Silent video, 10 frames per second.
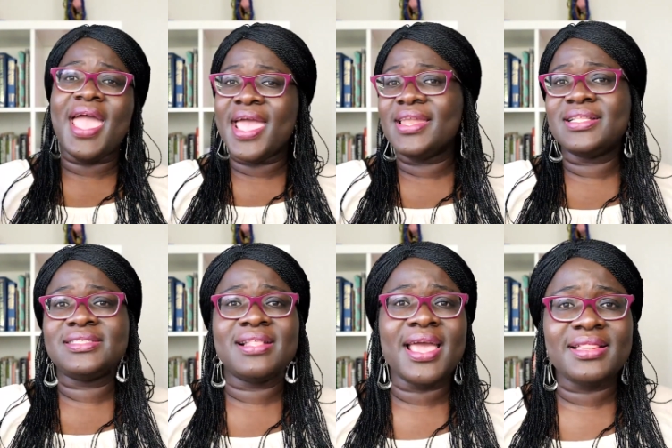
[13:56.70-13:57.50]
and
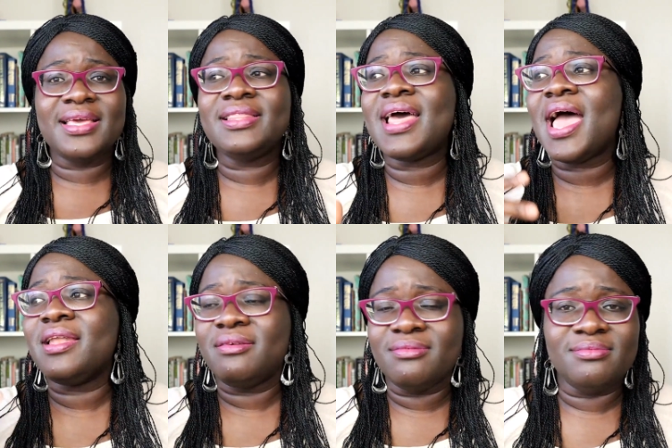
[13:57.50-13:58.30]
it's likely
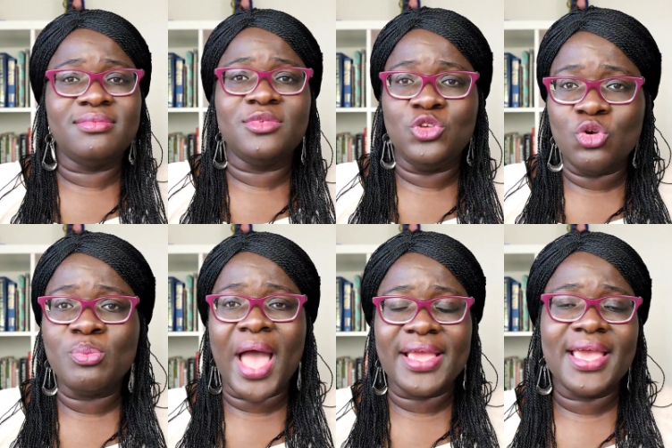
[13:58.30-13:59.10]
that you
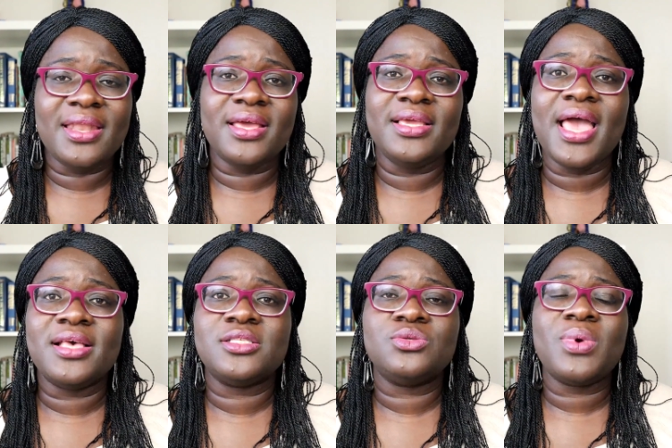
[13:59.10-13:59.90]
might get a
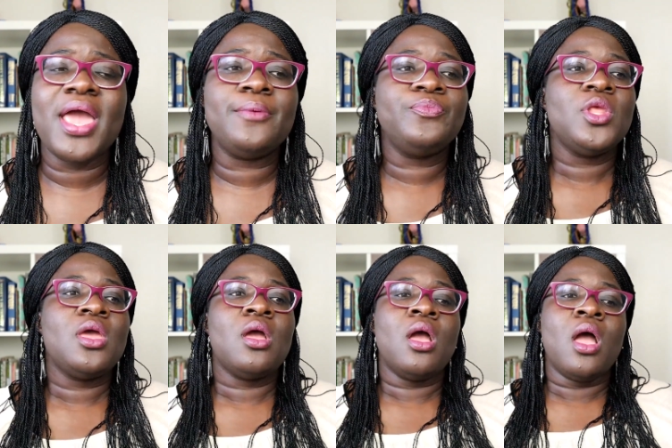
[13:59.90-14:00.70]
yes, right?
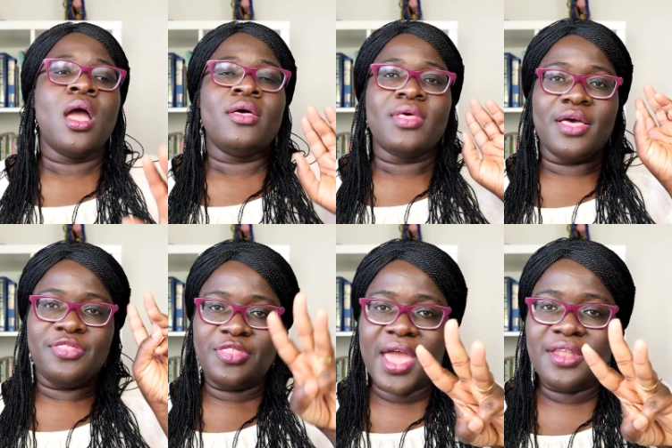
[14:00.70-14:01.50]
A
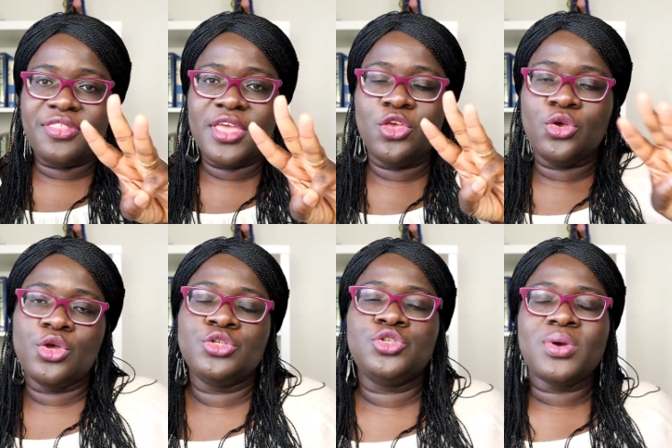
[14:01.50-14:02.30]
third thing you
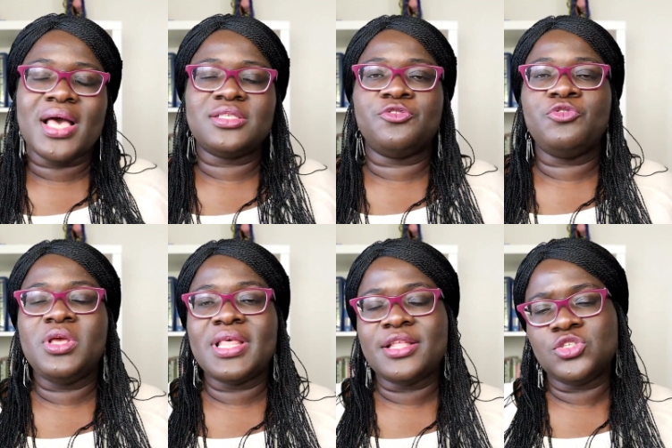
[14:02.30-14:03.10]
can do as a
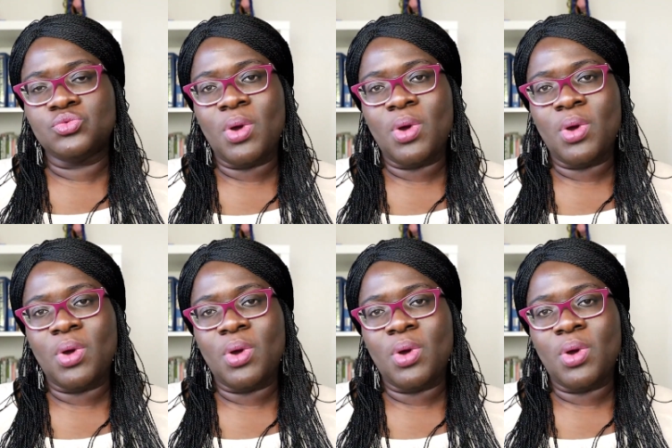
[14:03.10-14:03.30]
freelance